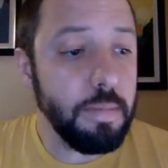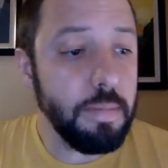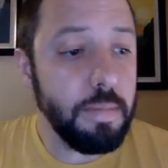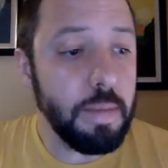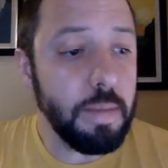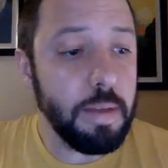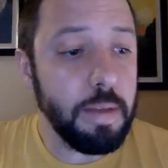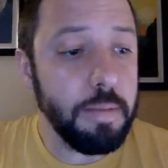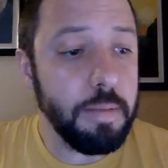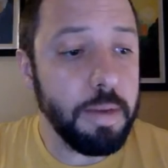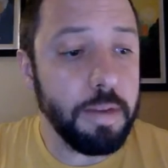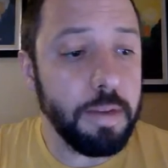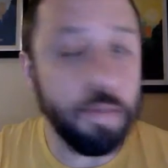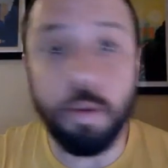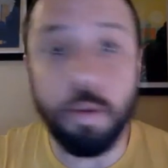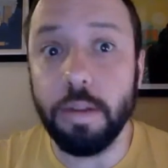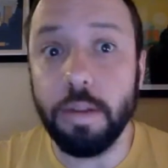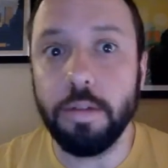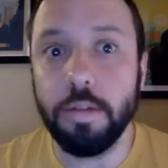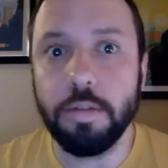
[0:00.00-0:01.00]
but it's one
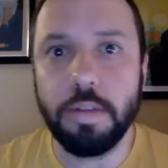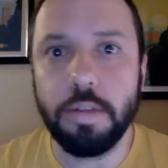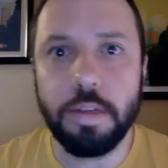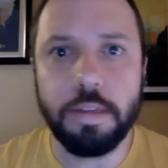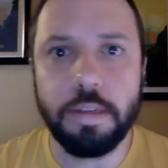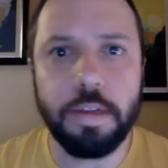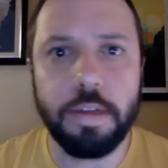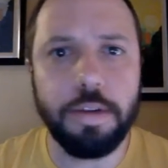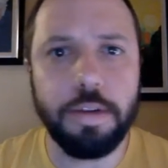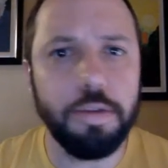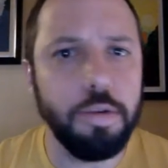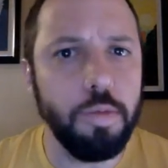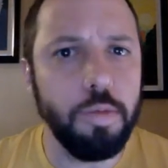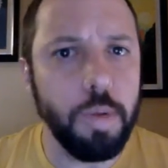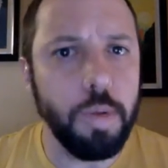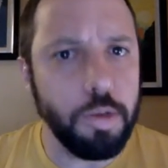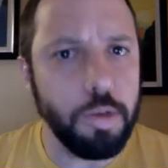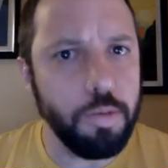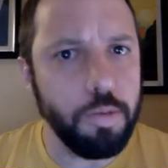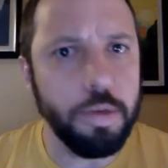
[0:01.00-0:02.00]
of those things. I don't know
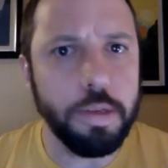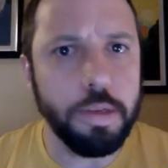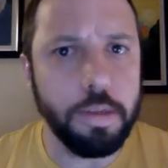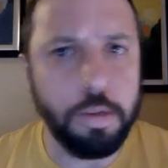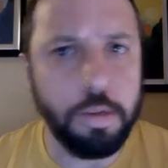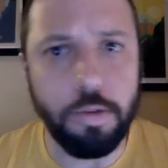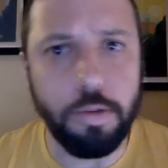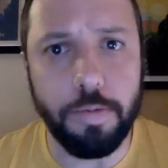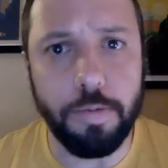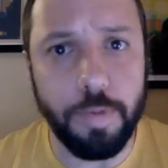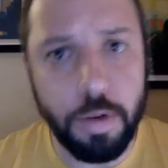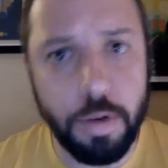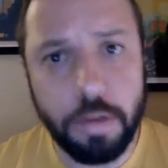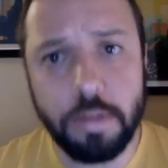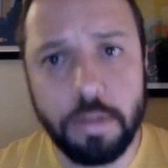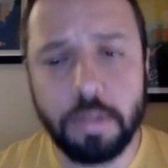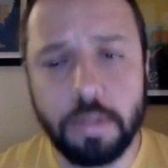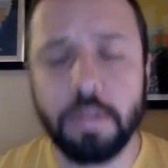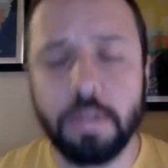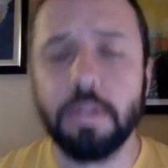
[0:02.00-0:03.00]
which one to do
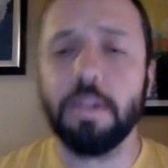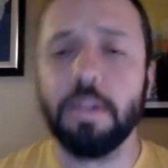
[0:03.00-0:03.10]
first.